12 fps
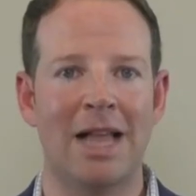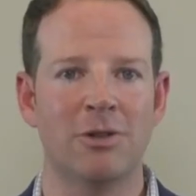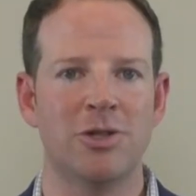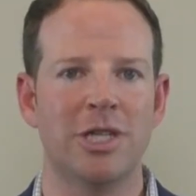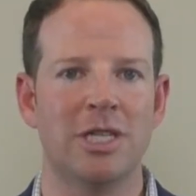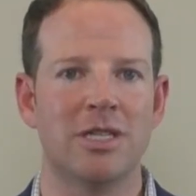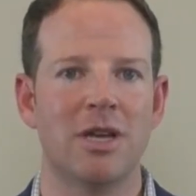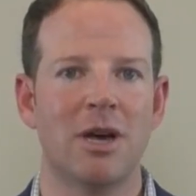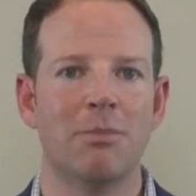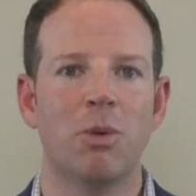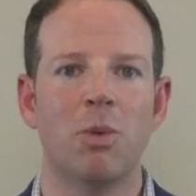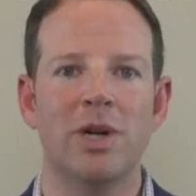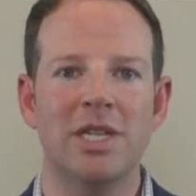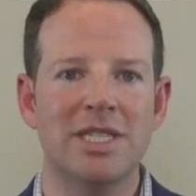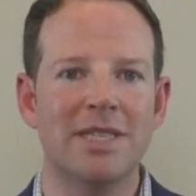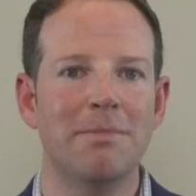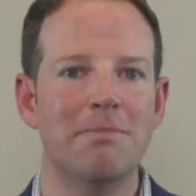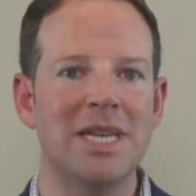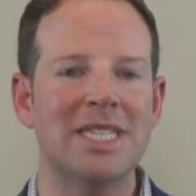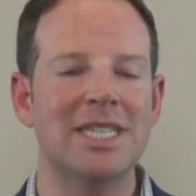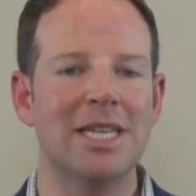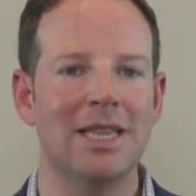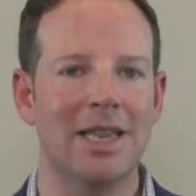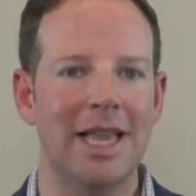allergies. But what is the
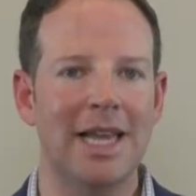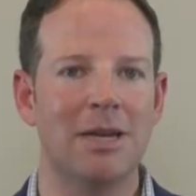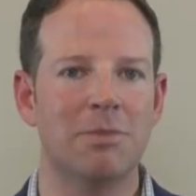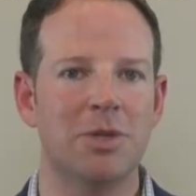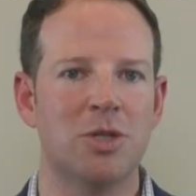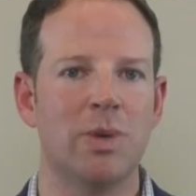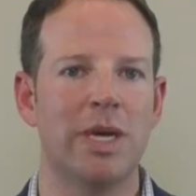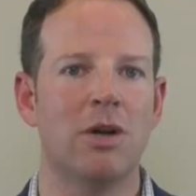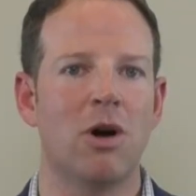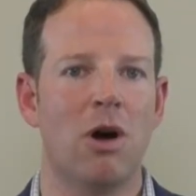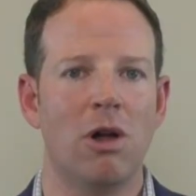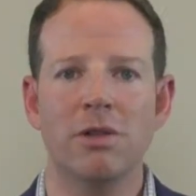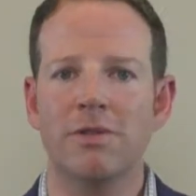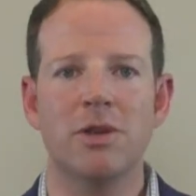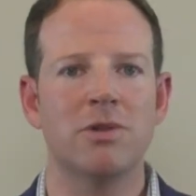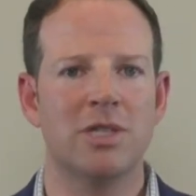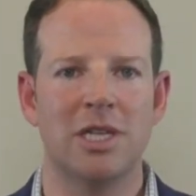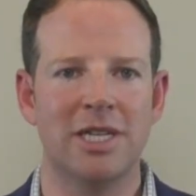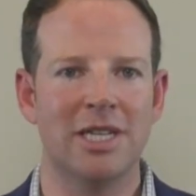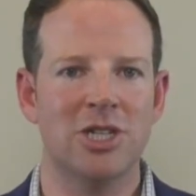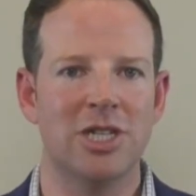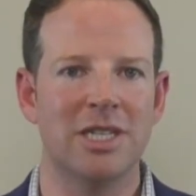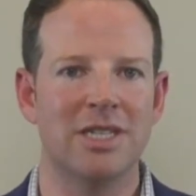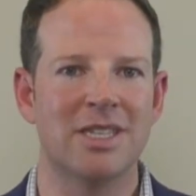missing link between all of those
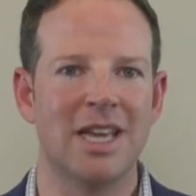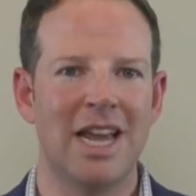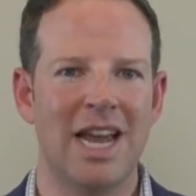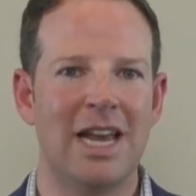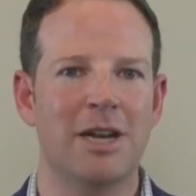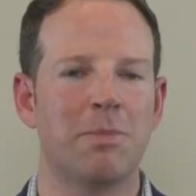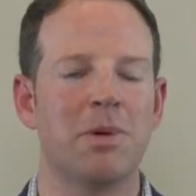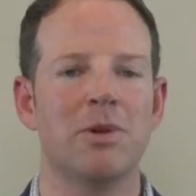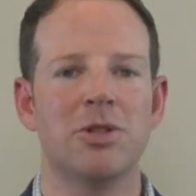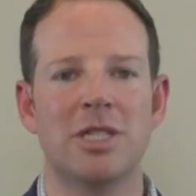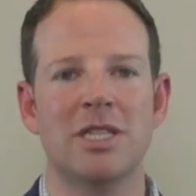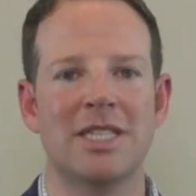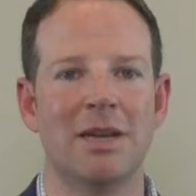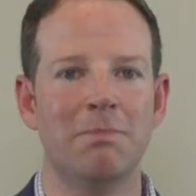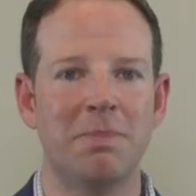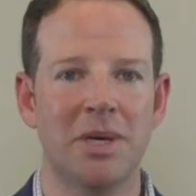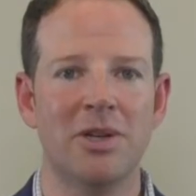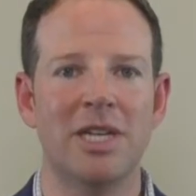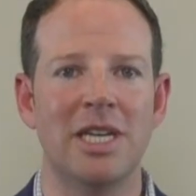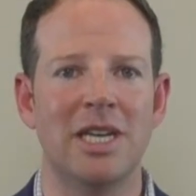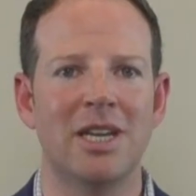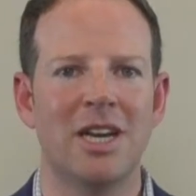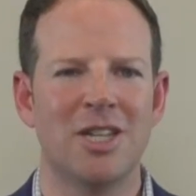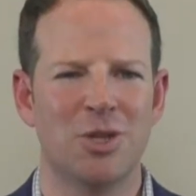conditions and a person's
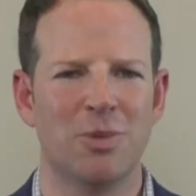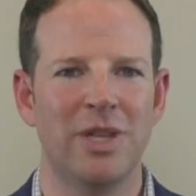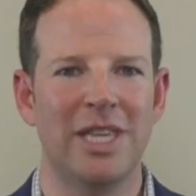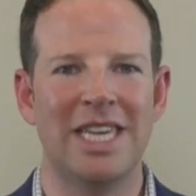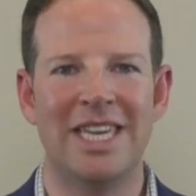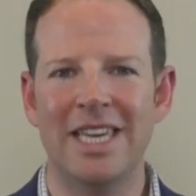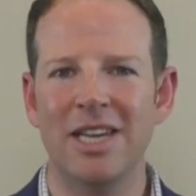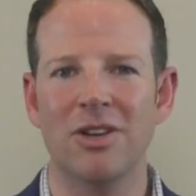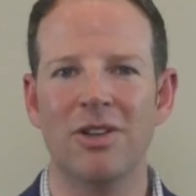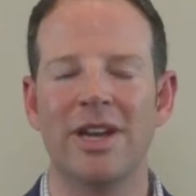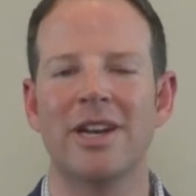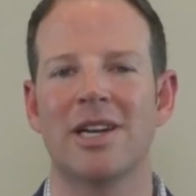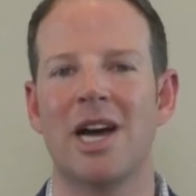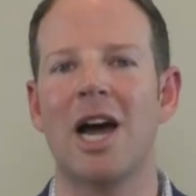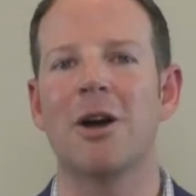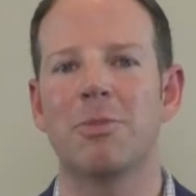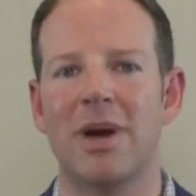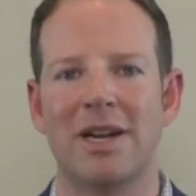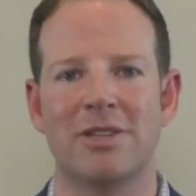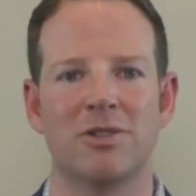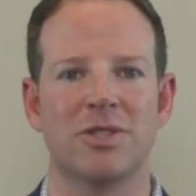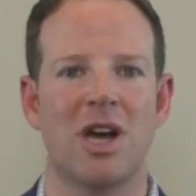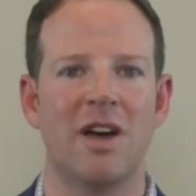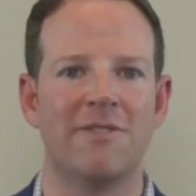ability to really heal in a
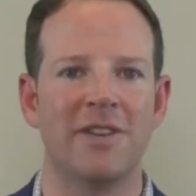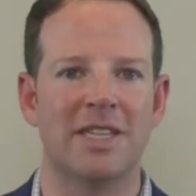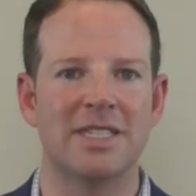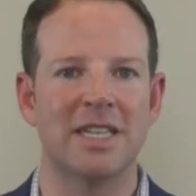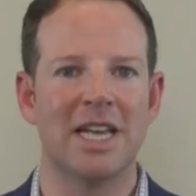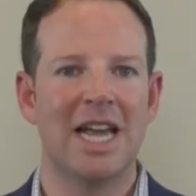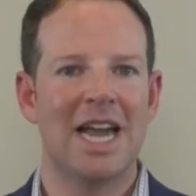chiropractor's office?